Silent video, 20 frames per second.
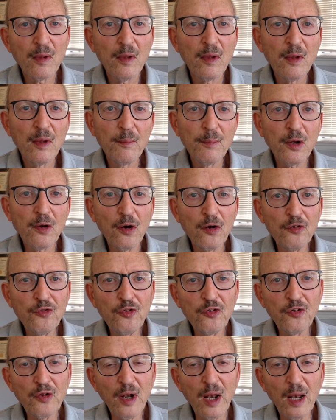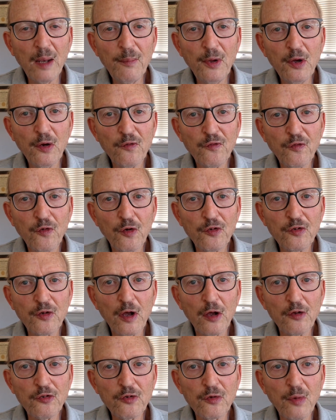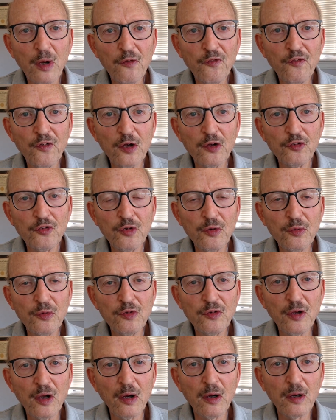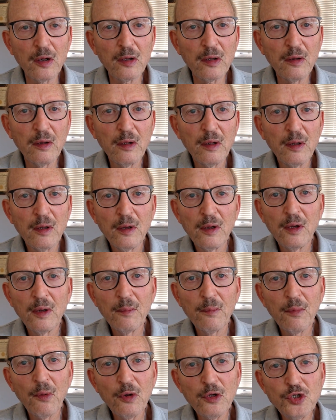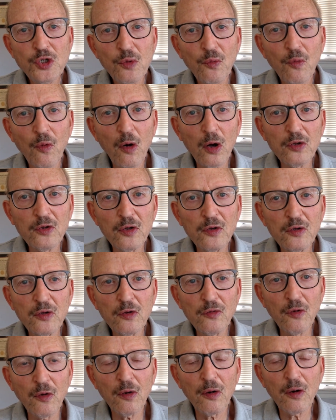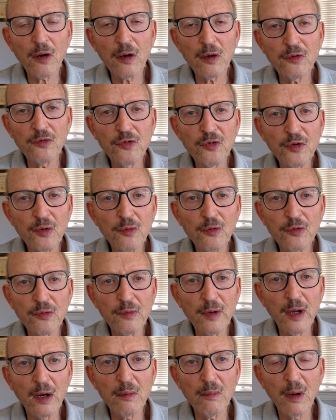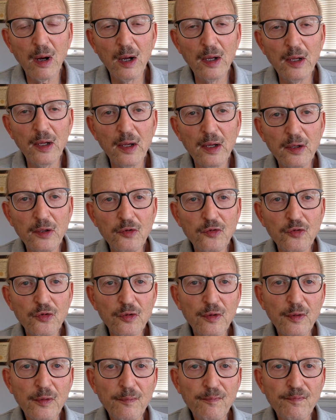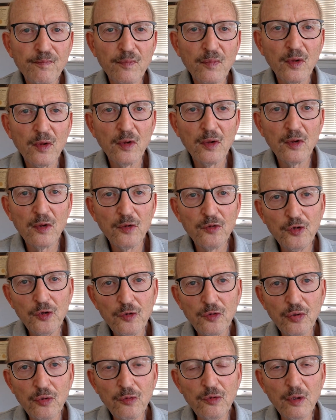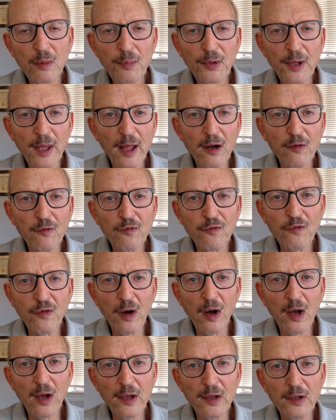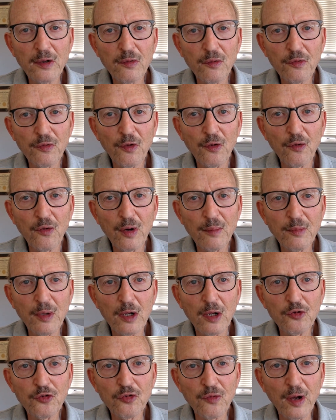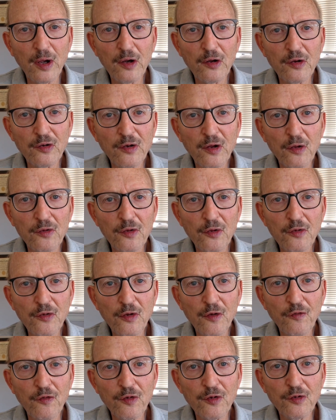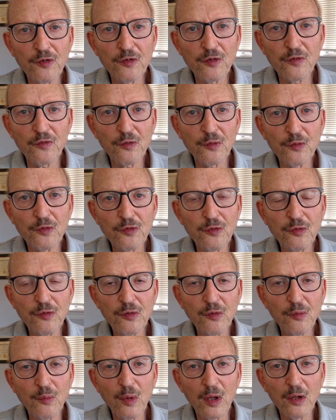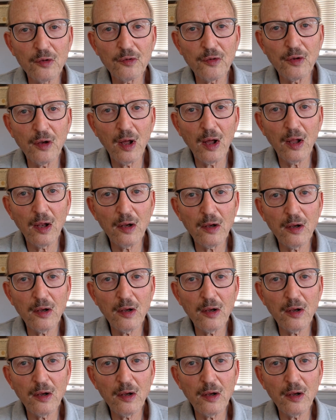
Because she said I'd be her first customer, I figured she was young. But when she walked in the door, she was around my age. She tuned the piano fine, although I'm not sure I could tell the difference if it was tuned well or not.